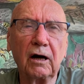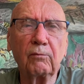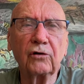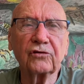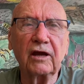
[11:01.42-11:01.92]

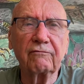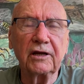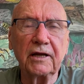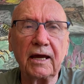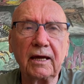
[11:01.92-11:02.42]
almost
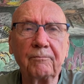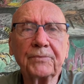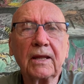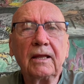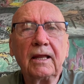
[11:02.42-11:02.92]
every day
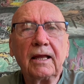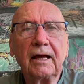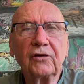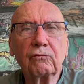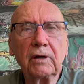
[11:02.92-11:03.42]

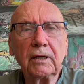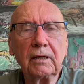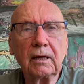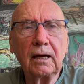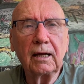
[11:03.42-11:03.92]
as
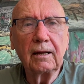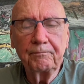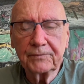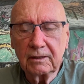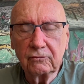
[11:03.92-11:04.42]
we
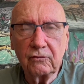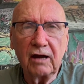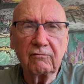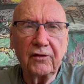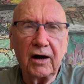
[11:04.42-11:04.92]

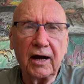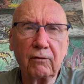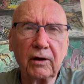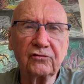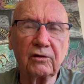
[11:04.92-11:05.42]
traveled the
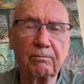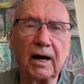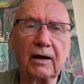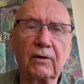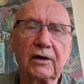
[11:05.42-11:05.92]
highways and
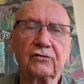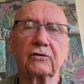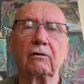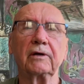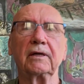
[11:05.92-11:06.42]
byways
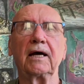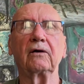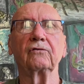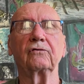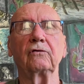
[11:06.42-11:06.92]
going
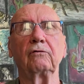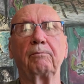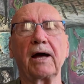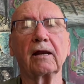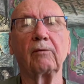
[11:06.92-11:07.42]
down to
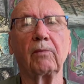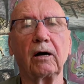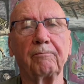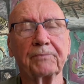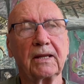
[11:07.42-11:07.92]

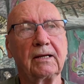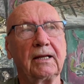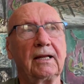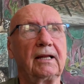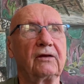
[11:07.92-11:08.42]
Panama.
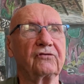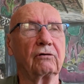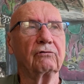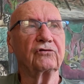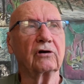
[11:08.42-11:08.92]

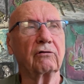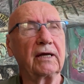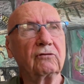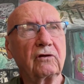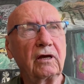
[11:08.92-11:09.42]
So it was a
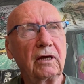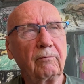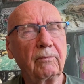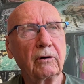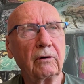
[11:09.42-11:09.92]
great
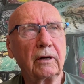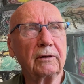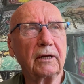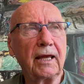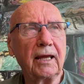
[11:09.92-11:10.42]
team,
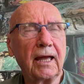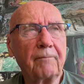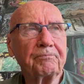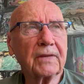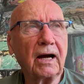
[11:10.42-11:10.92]
and
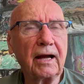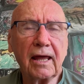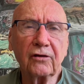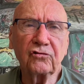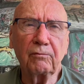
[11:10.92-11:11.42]
I
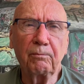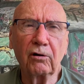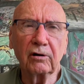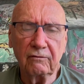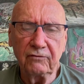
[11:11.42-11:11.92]
had a
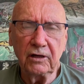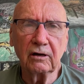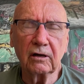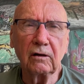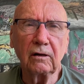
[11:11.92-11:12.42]
support
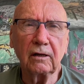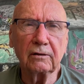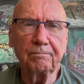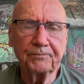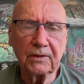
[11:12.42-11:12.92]
vehicle, a